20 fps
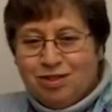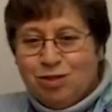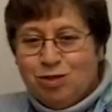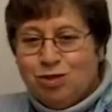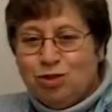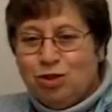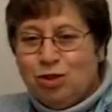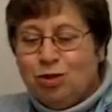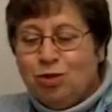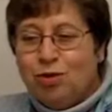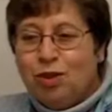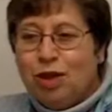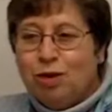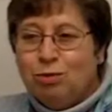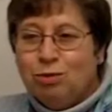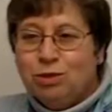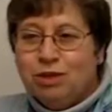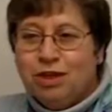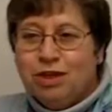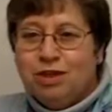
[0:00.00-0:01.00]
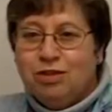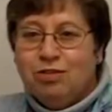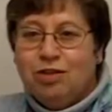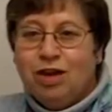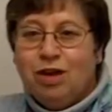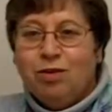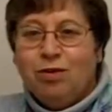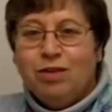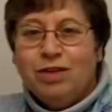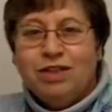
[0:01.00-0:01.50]
So that was kind of
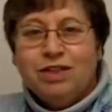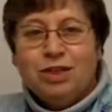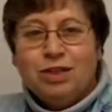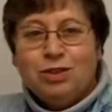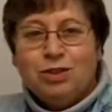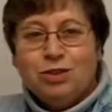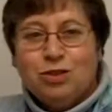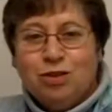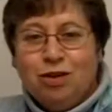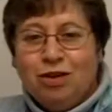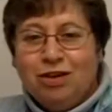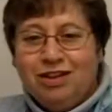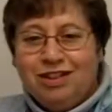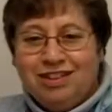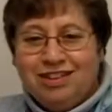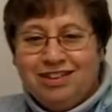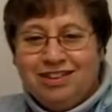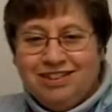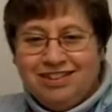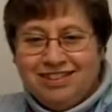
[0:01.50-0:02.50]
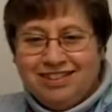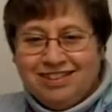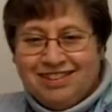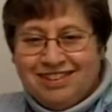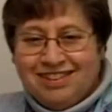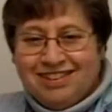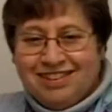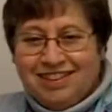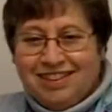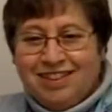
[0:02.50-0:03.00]
how I got started
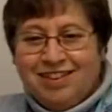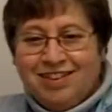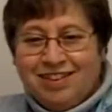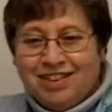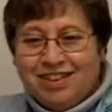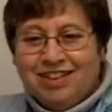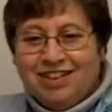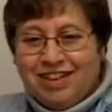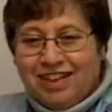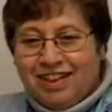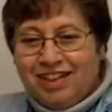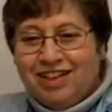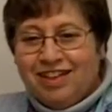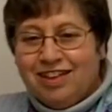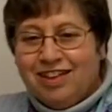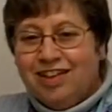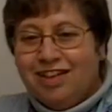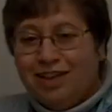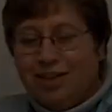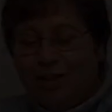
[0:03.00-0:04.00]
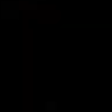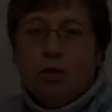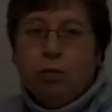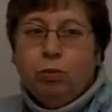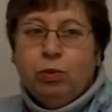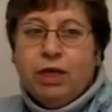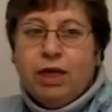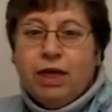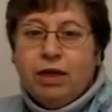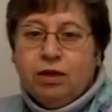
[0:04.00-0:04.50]
in the league.
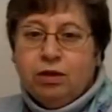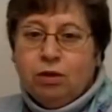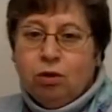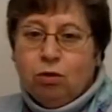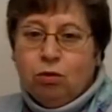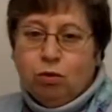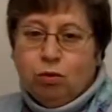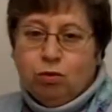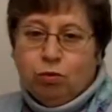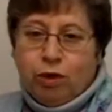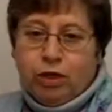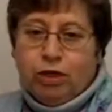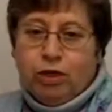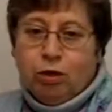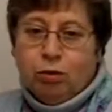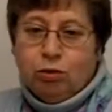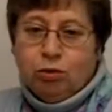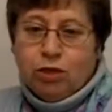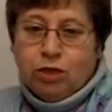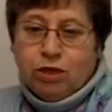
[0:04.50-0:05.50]
The, we had a local radio